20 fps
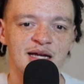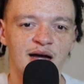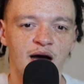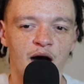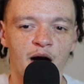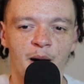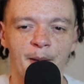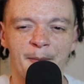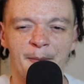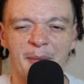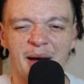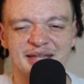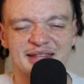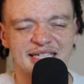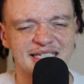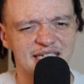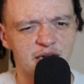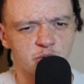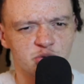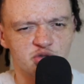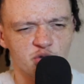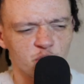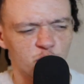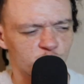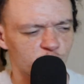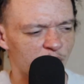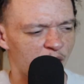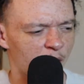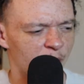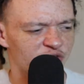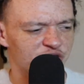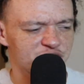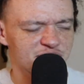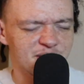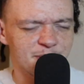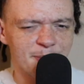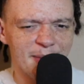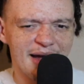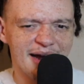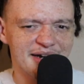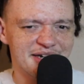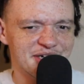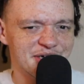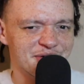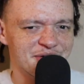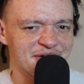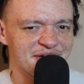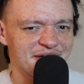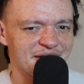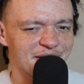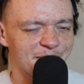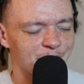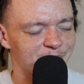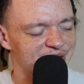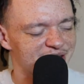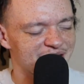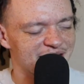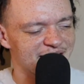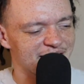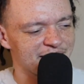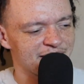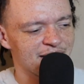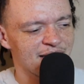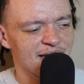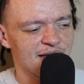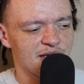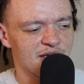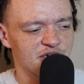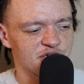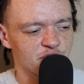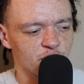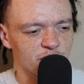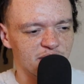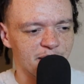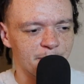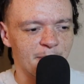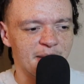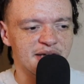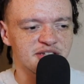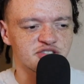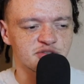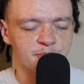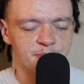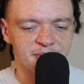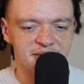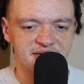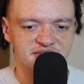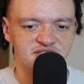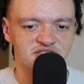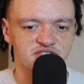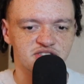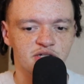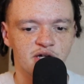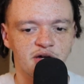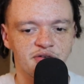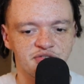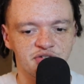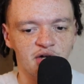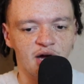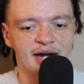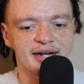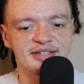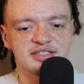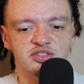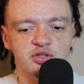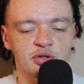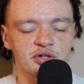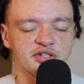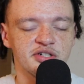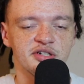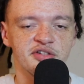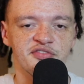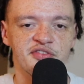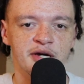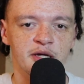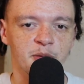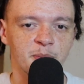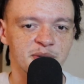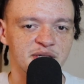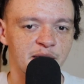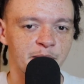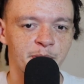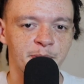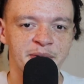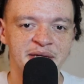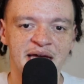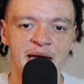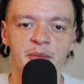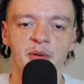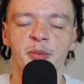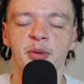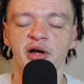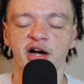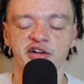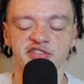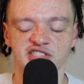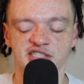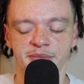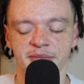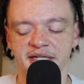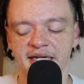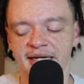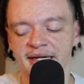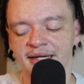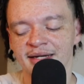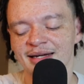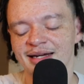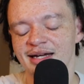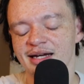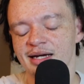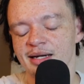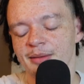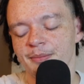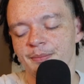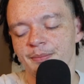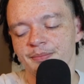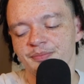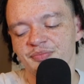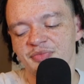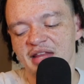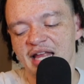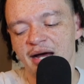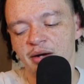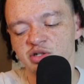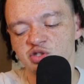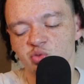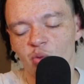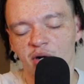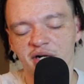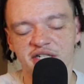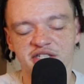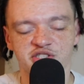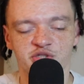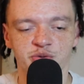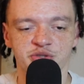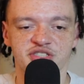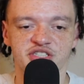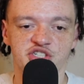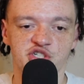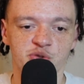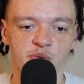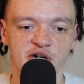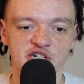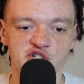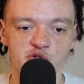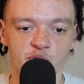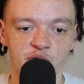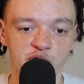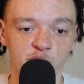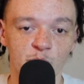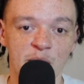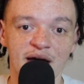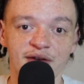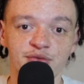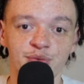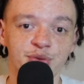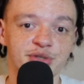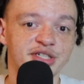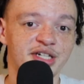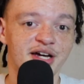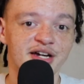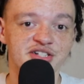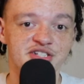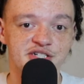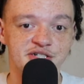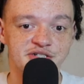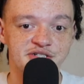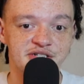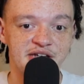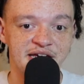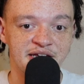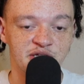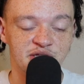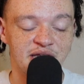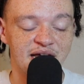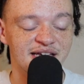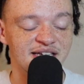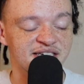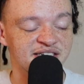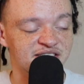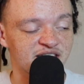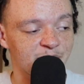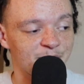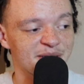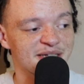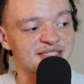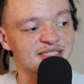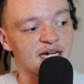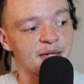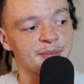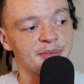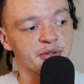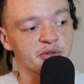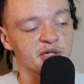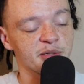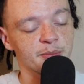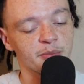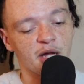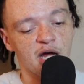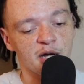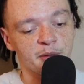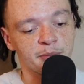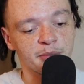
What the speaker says: I think there was a really bad year in there, but then, you know, they made some picks and stuff. Giannis started to develop, and they became a playoff team again. Now he's walking into a situation where you have Luka Doncic, and that is a big-time building block.